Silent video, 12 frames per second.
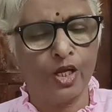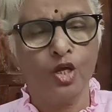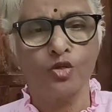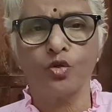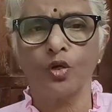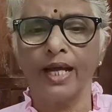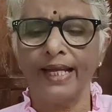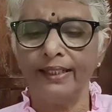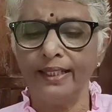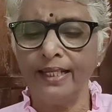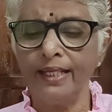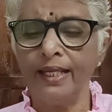So
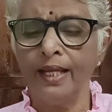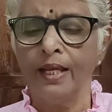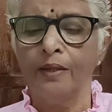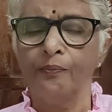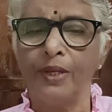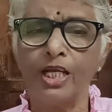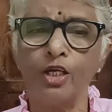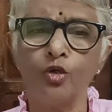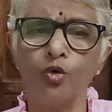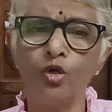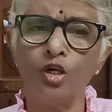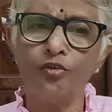kindly make a
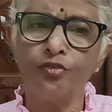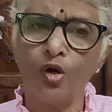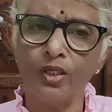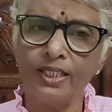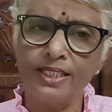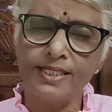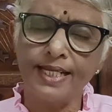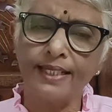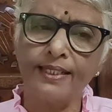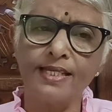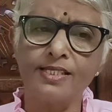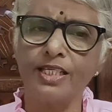note of all these
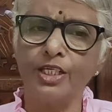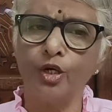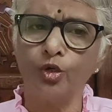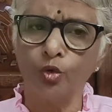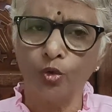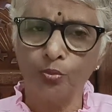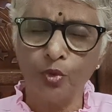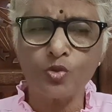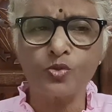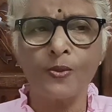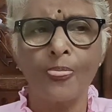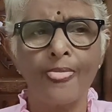techniques in your notebooks,